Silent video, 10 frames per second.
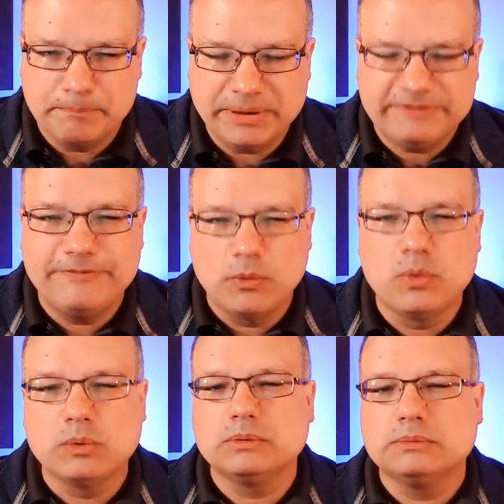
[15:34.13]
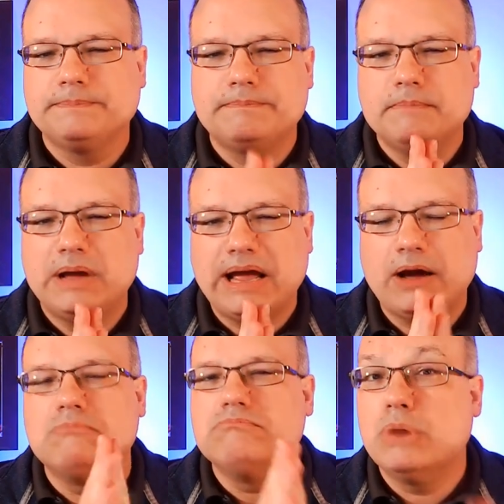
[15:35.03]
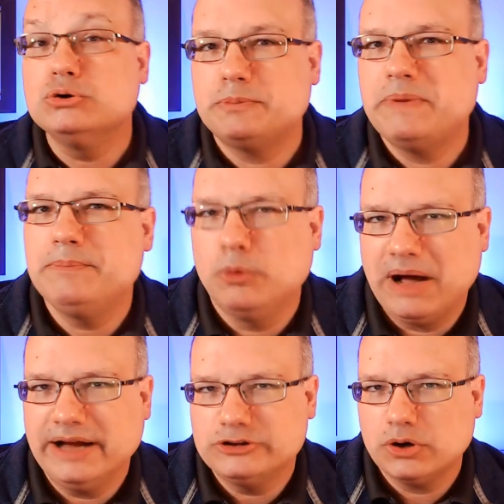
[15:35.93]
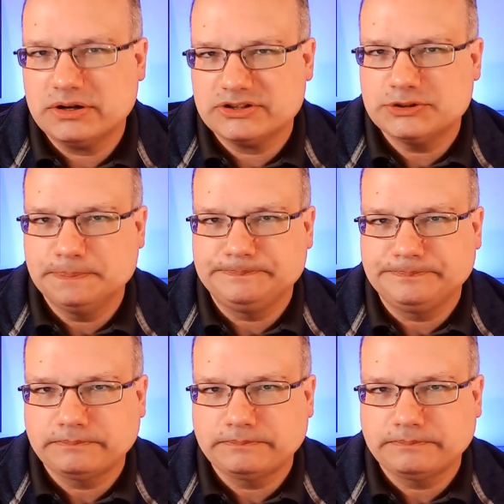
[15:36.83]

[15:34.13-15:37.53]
But for how most people buy trucks,